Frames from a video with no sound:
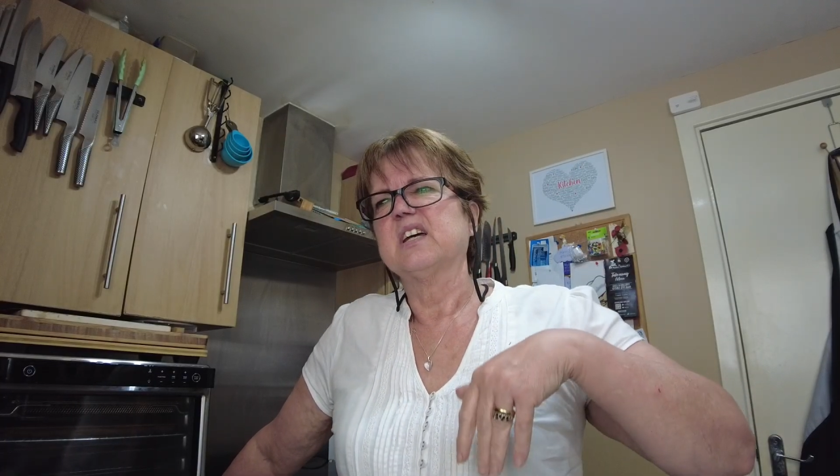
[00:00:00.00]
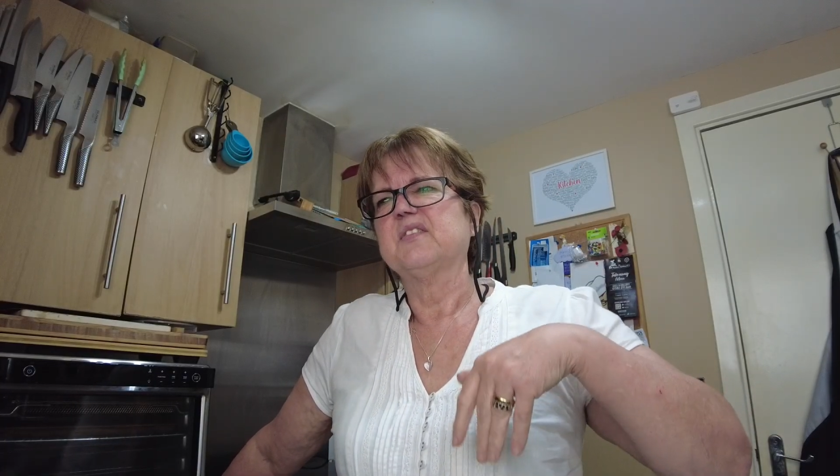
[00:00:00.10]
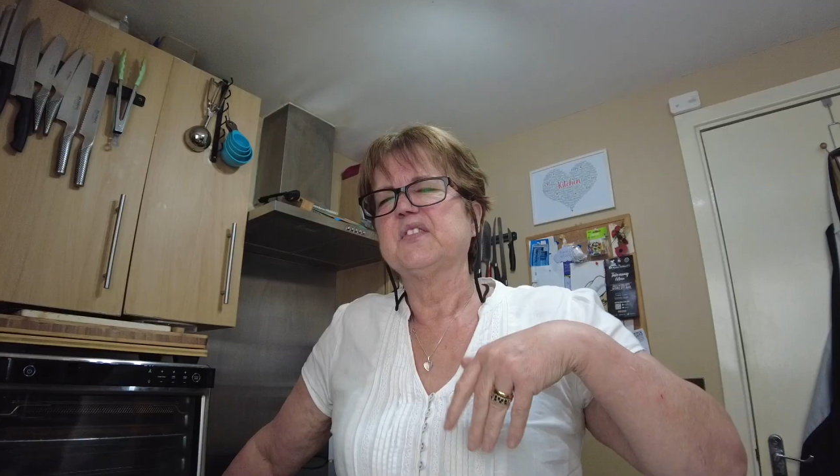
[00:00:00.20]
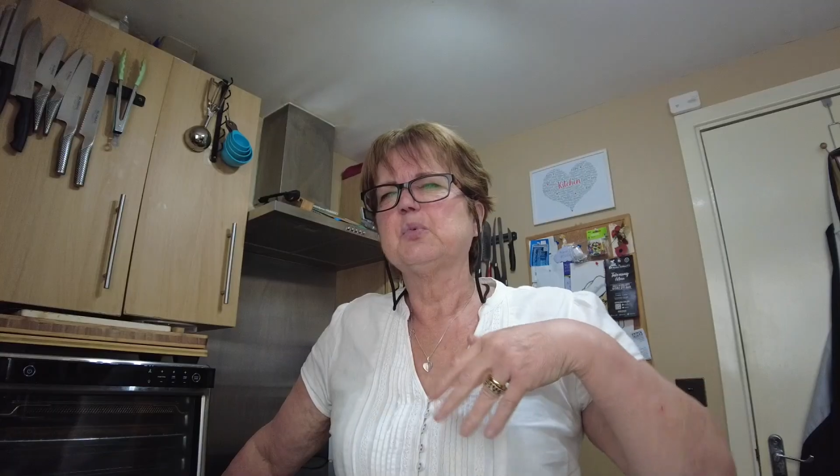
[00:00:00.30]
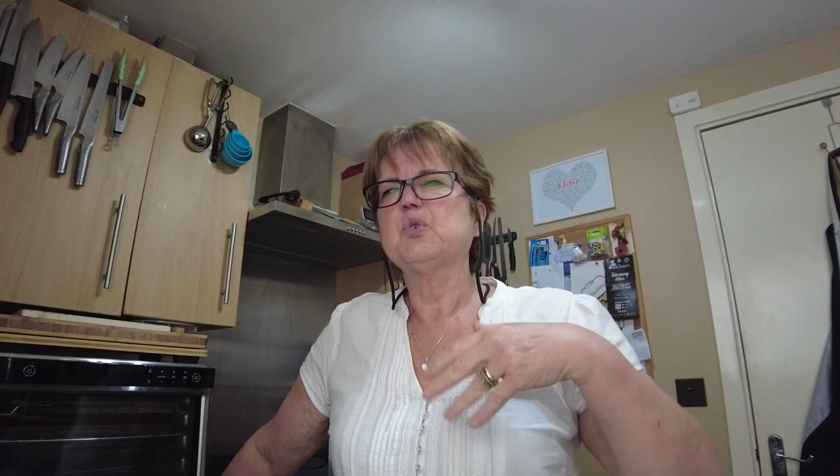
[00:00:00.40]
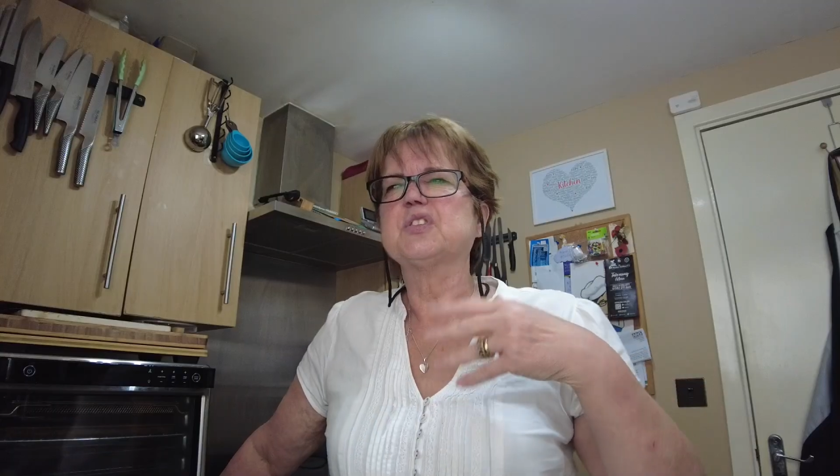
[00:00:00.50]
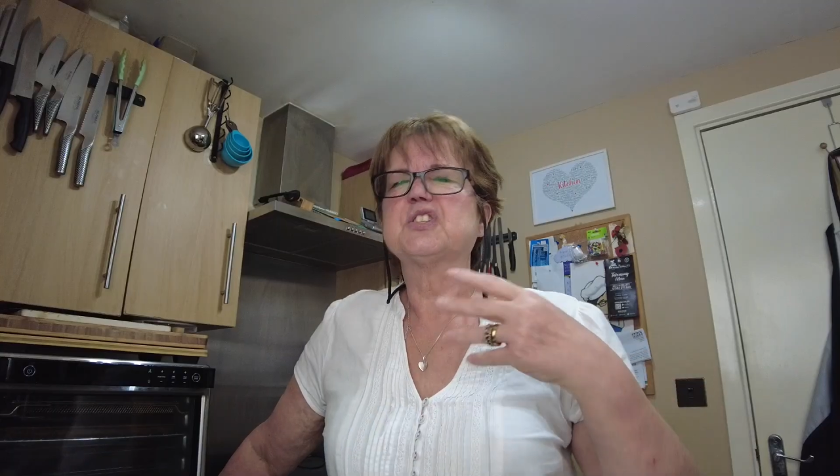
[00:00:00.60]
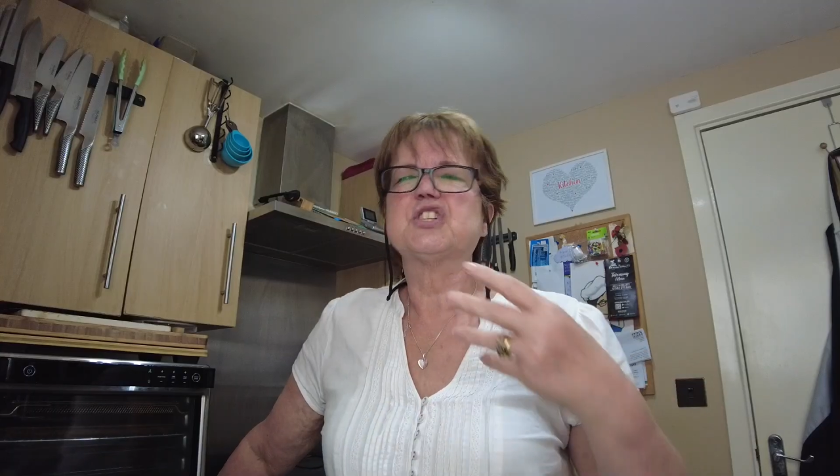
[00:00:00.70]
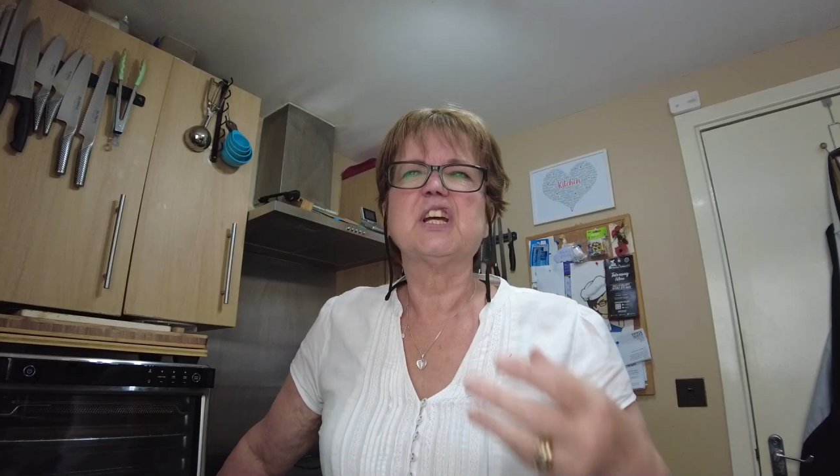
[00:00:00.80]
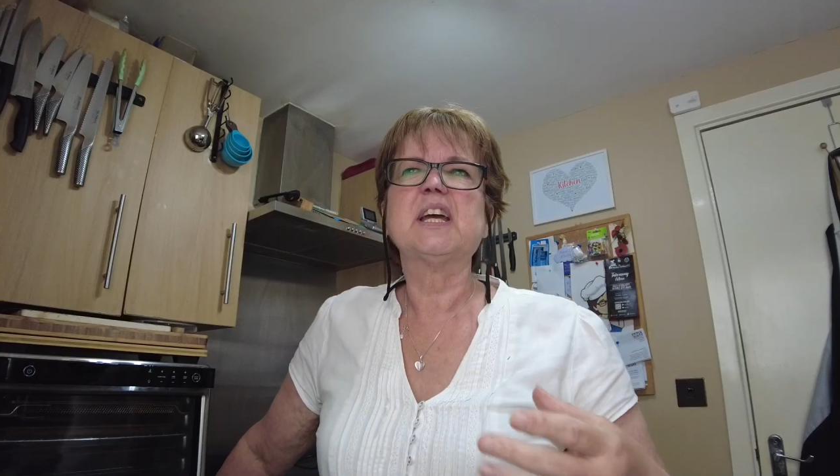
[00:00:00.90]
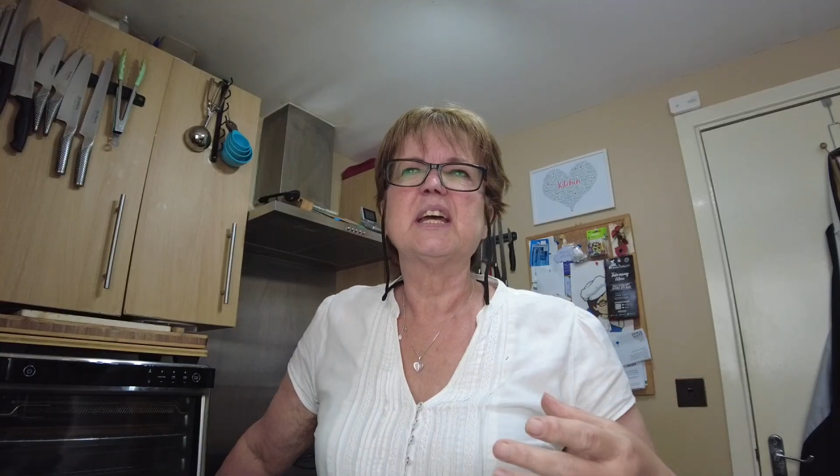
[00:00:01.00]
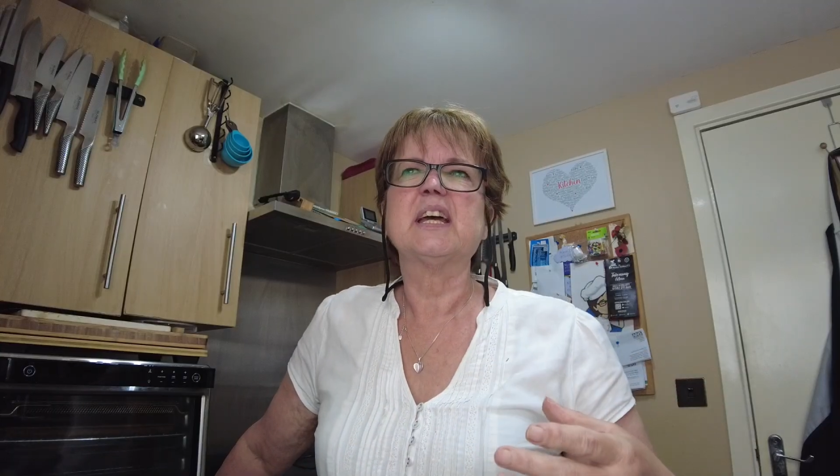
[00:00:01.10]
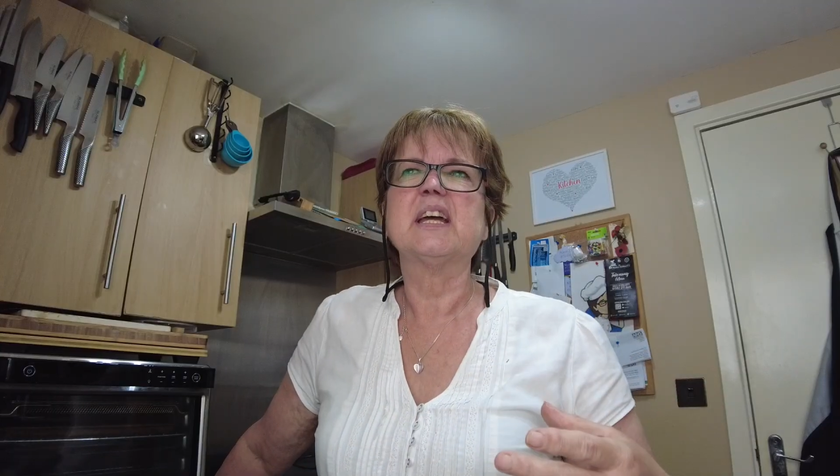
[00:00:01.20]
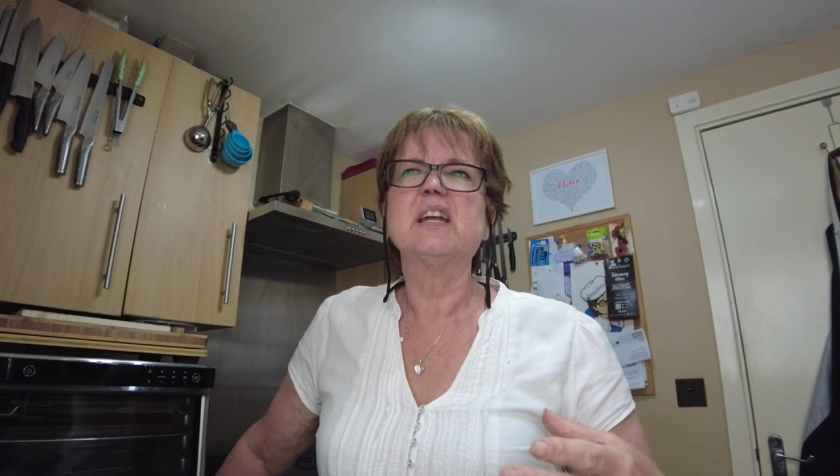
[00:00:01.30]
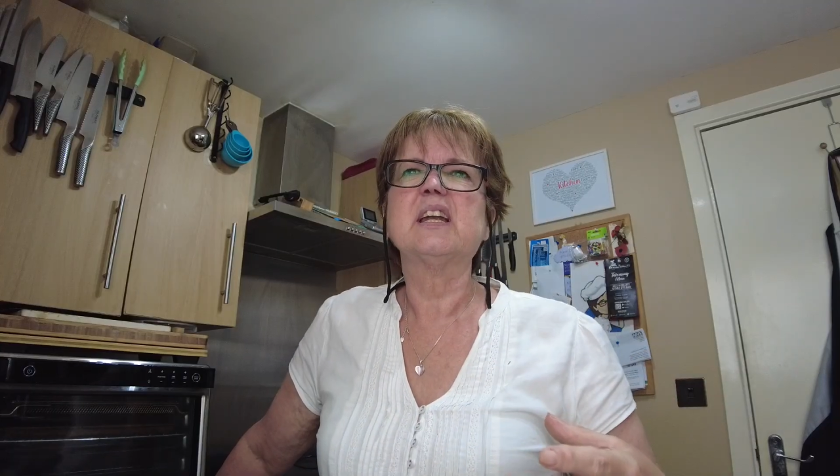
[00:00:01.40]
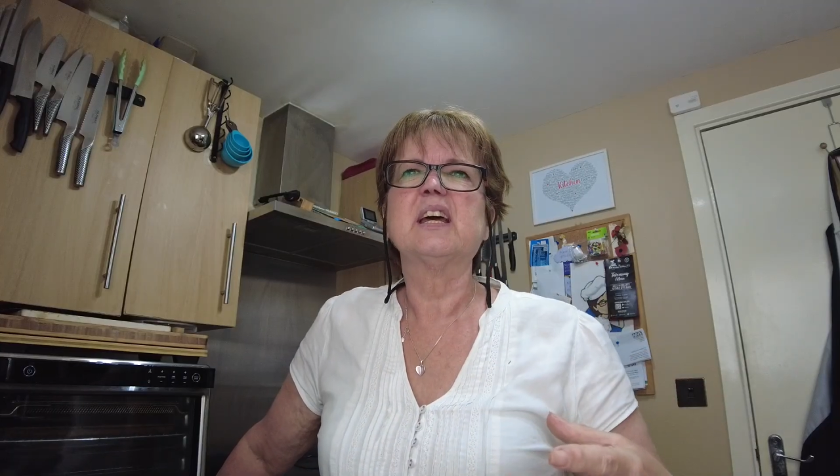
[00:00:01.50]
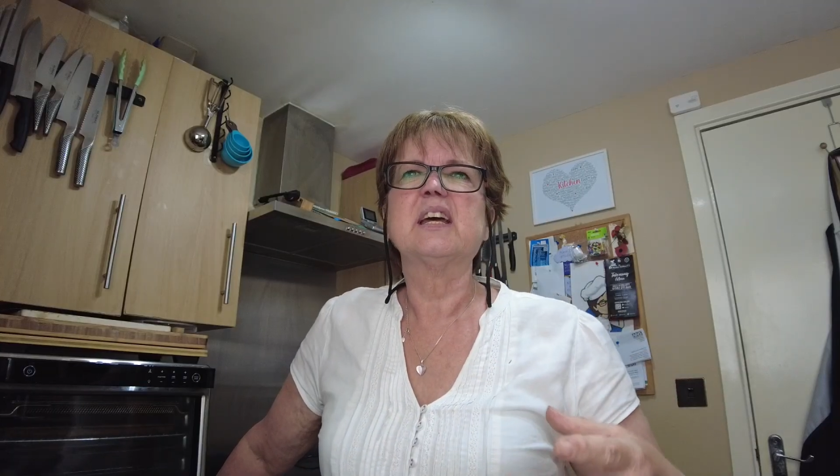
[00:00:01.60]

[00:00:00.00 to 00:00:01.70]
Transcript: if you order chicken,